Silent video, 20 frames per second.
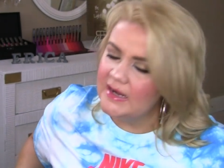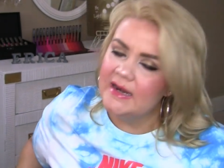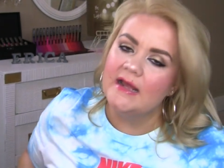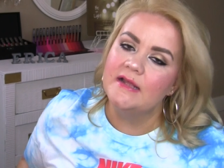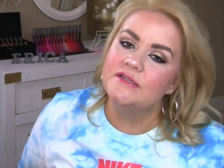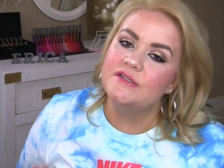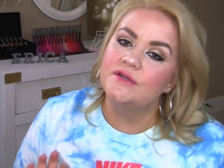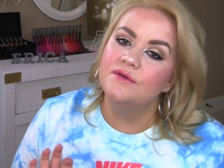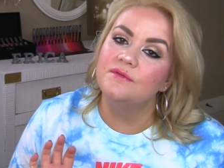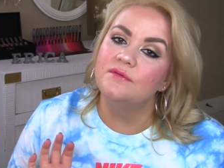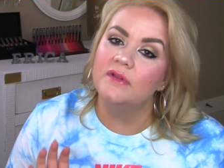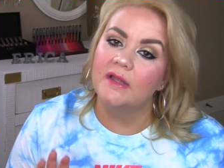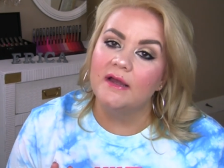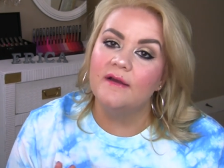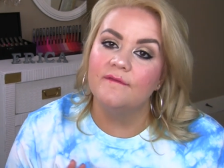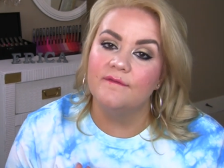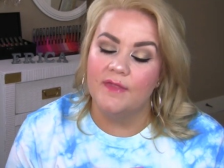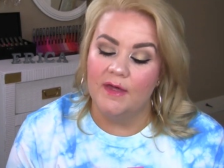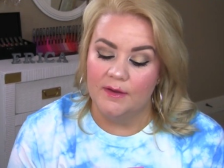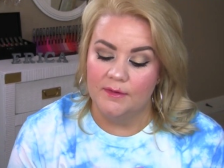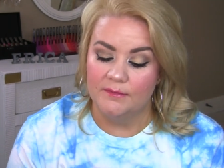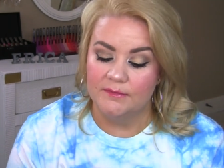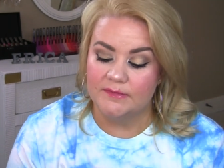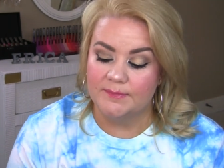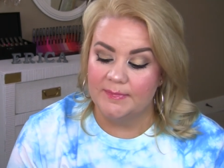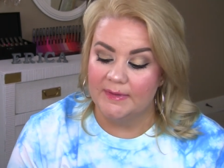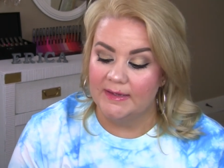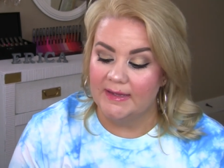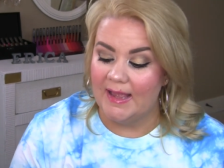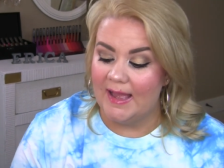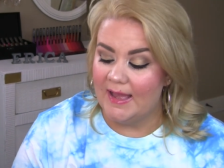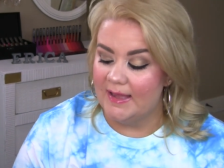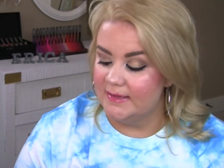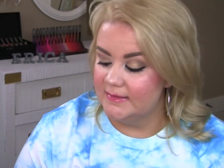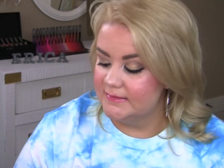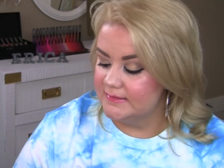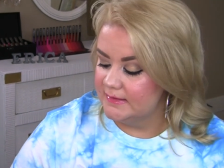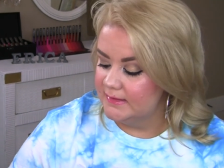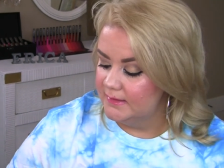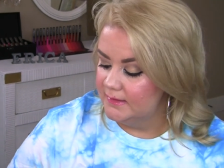And I do love those, but
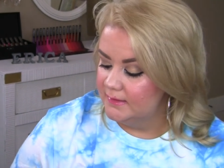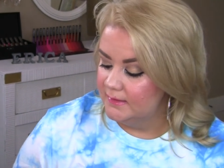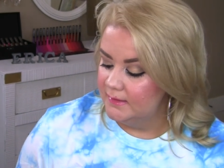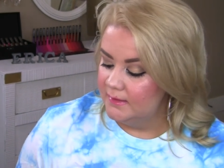guys,